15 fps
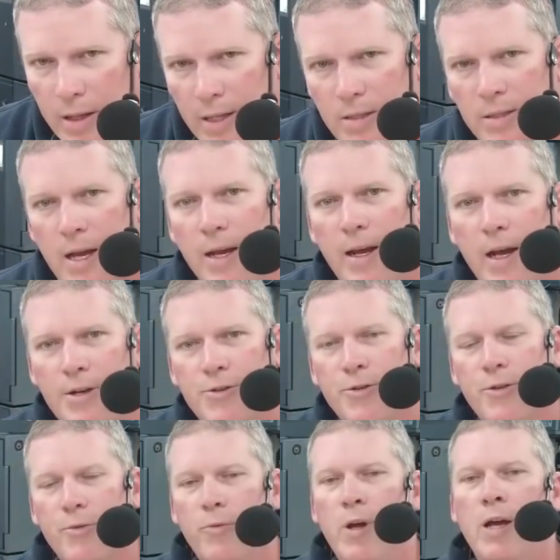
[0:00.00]
That's not
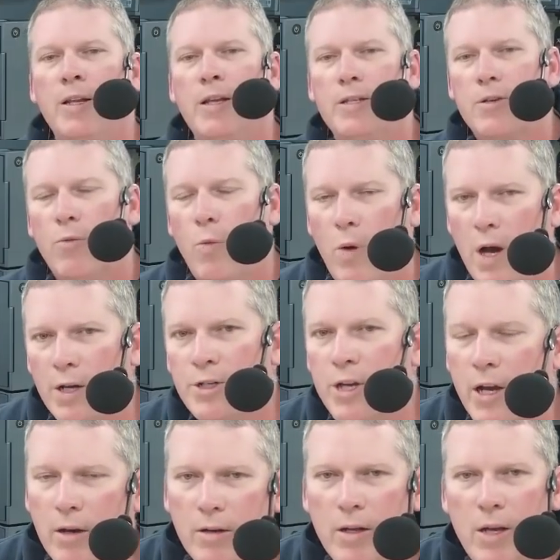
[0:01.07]
actually the run, that's a
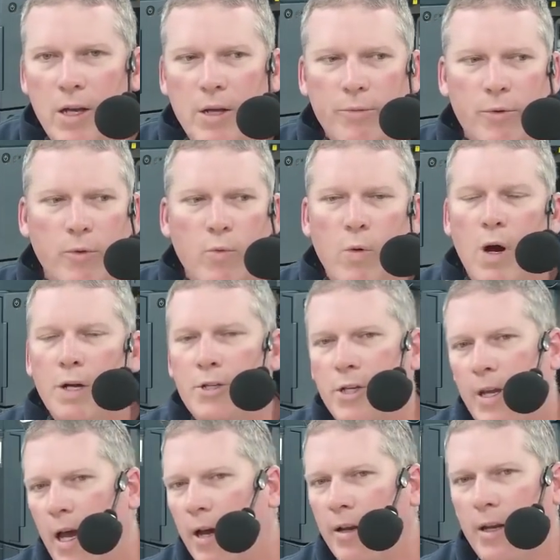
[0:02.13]
washout. We're
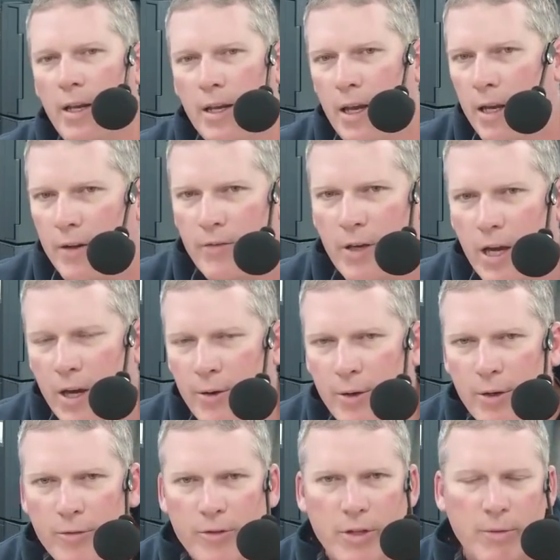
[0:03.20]
washing out any kind of
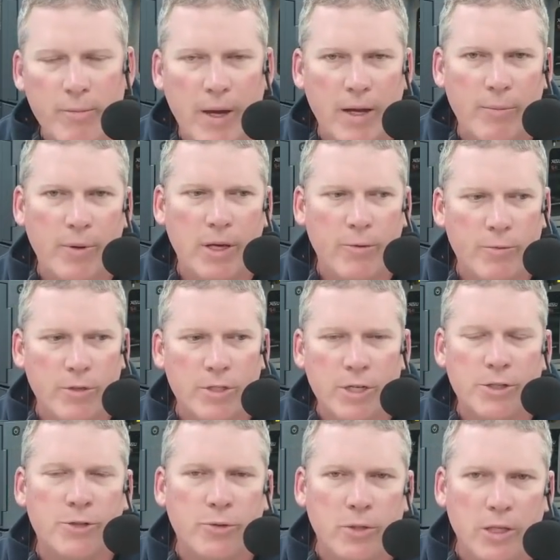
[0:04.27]
carryover that might be
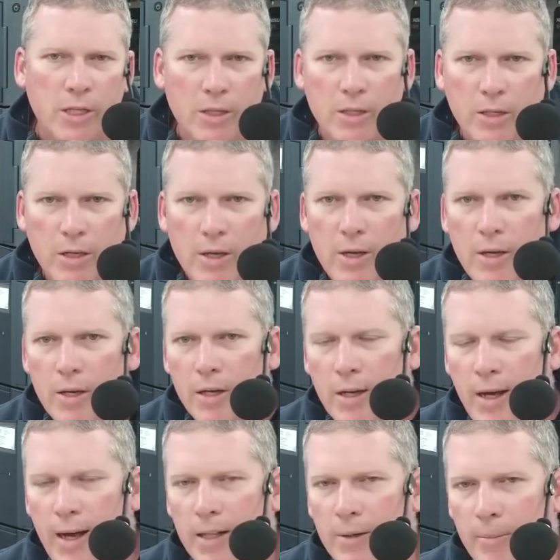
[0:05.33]
residual in the
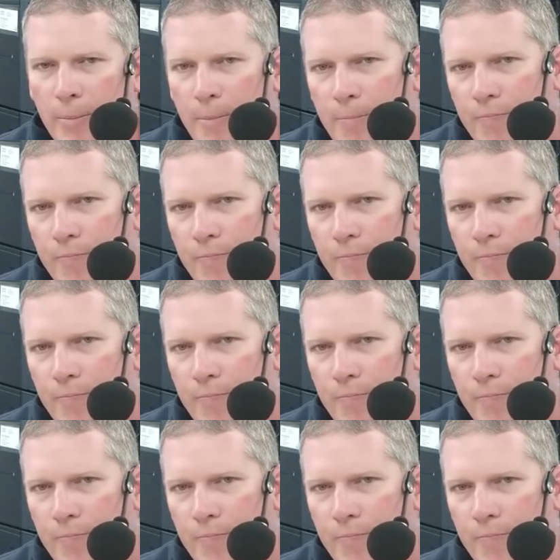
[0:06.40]
column.